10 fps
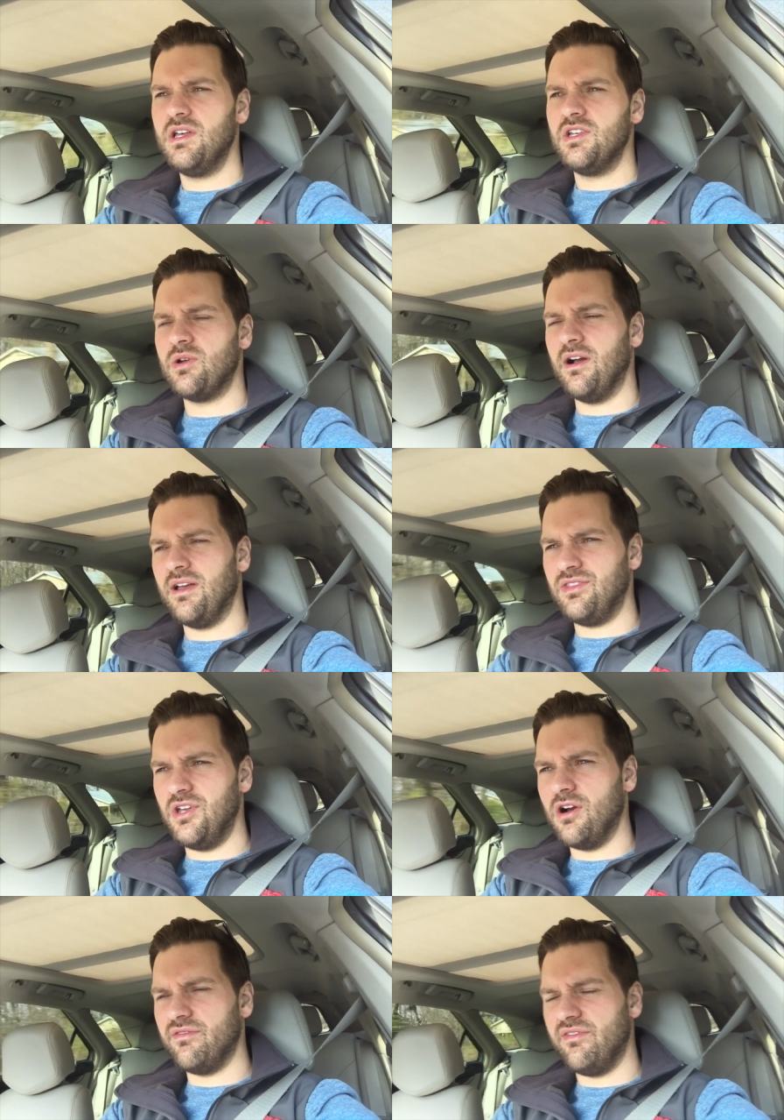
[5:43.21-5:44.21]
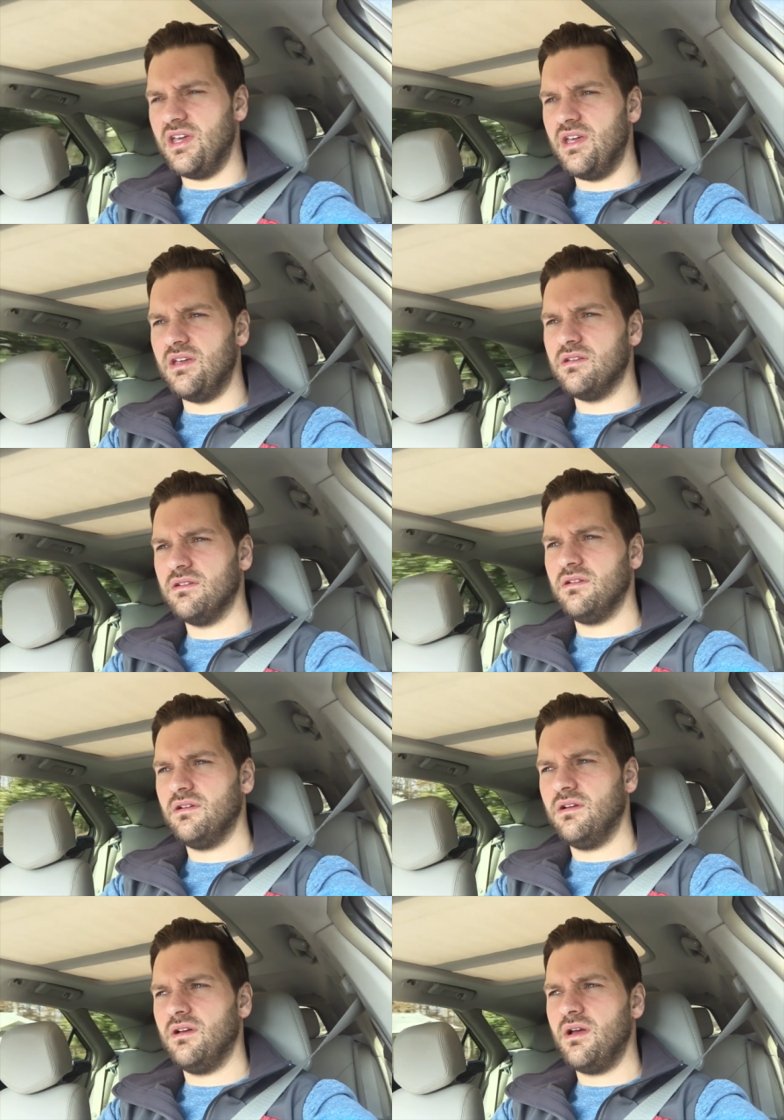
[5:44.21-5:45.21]
So I'll get the RV,
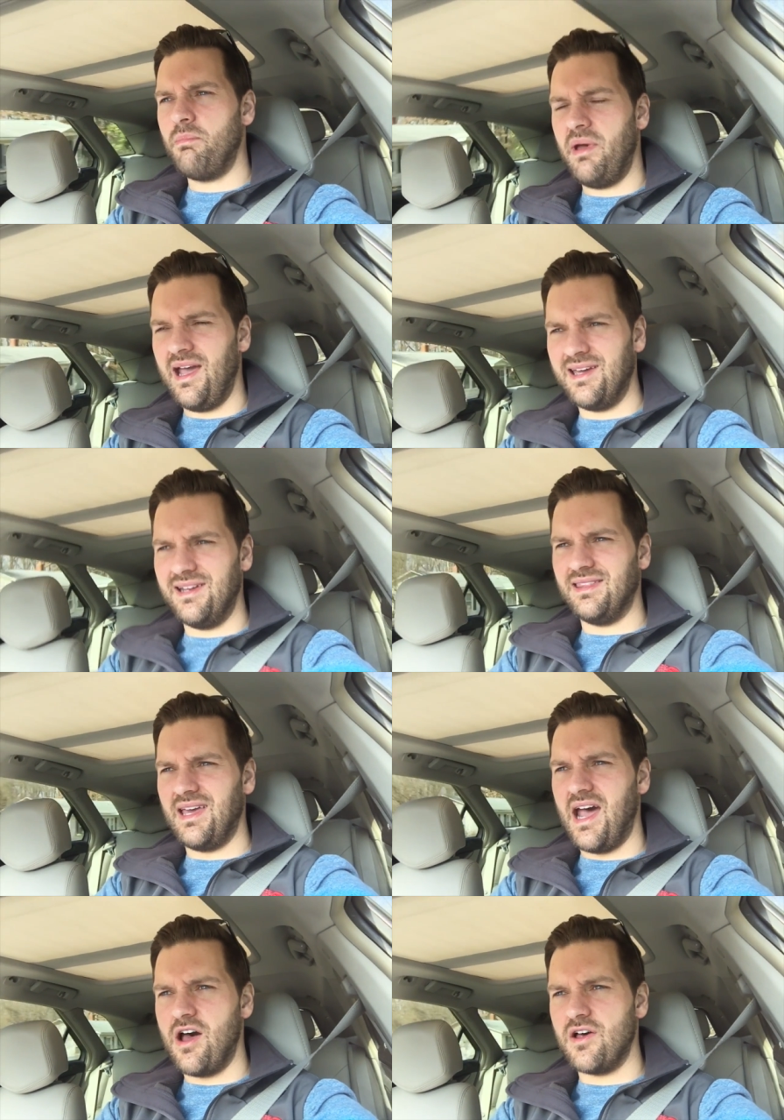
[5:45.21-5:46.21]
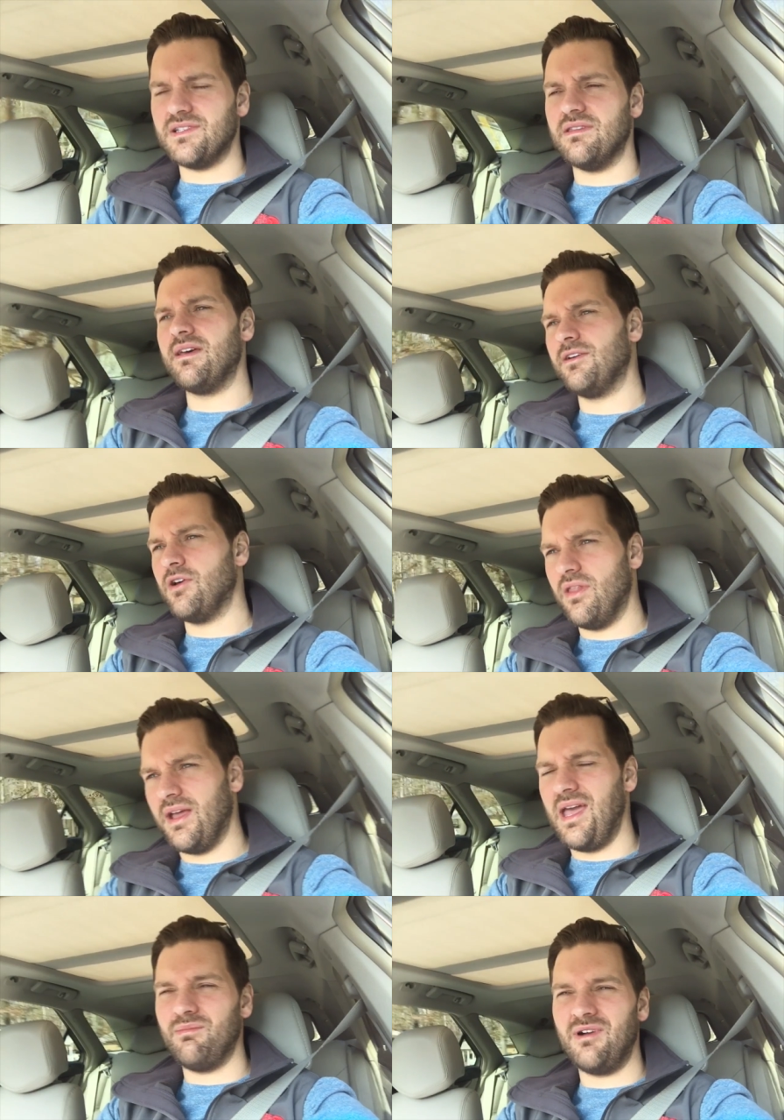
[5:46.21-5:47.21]
pack it at the house, and then go to the
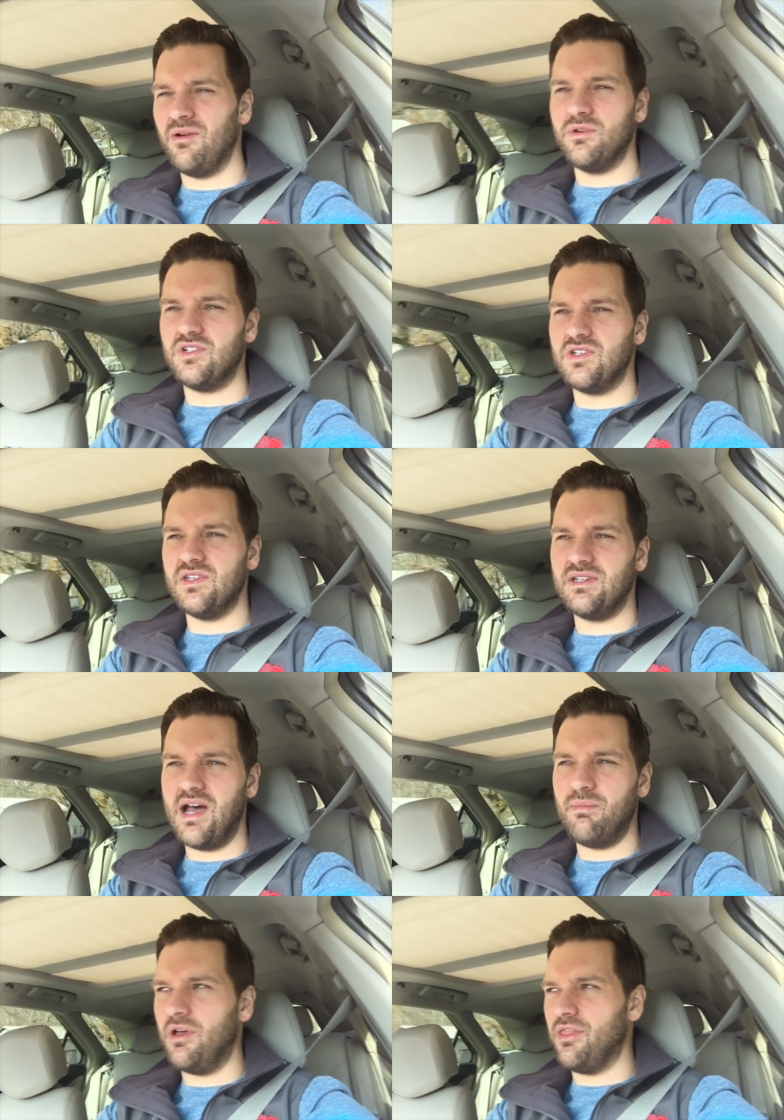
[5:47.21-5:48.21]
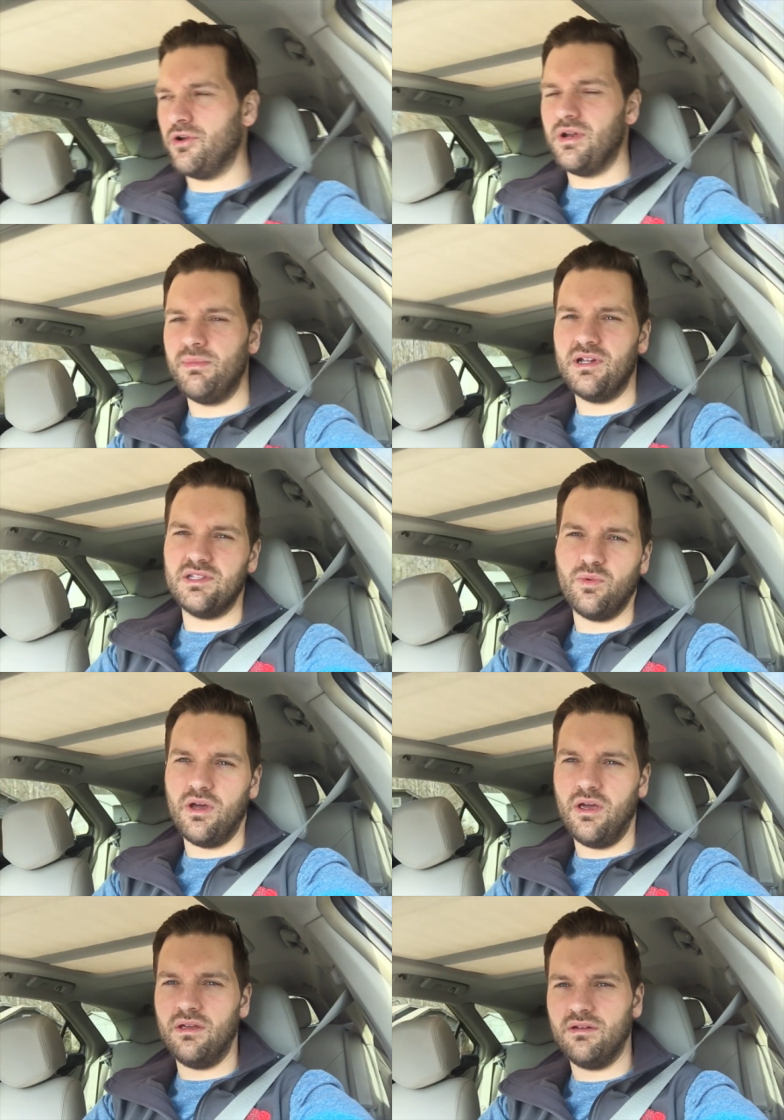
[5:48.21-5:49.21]
campground, which is not but 30 minutes
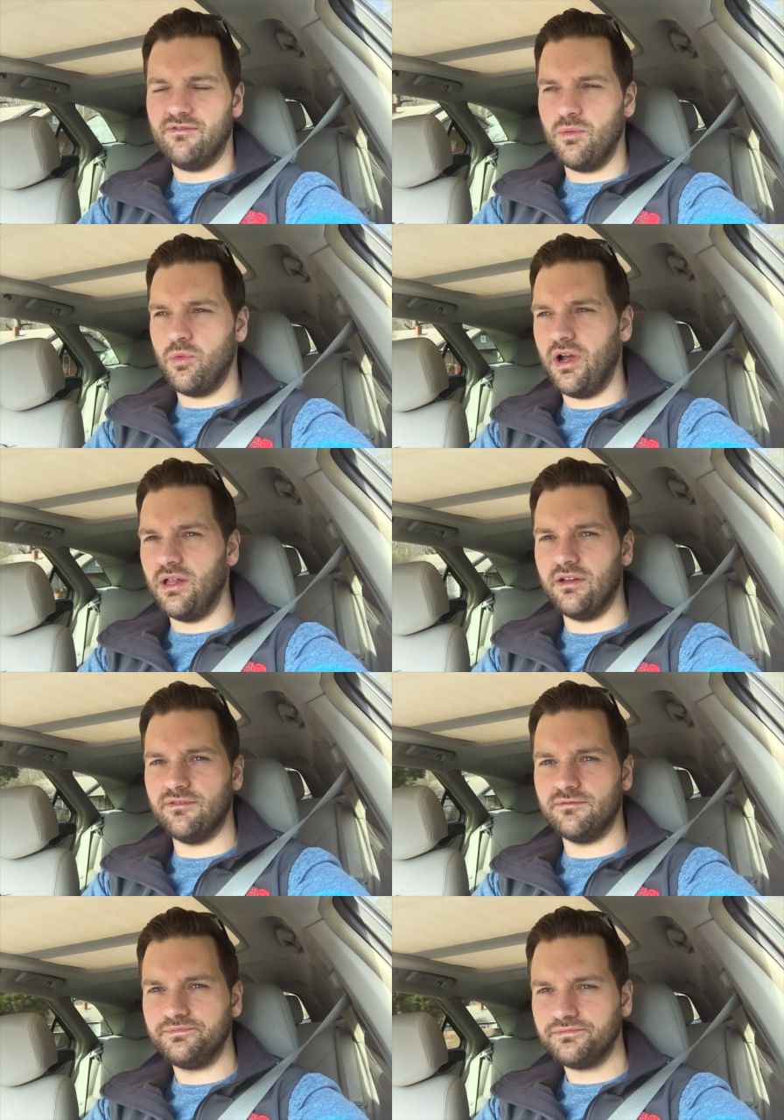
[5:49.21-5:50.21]
away from where I live.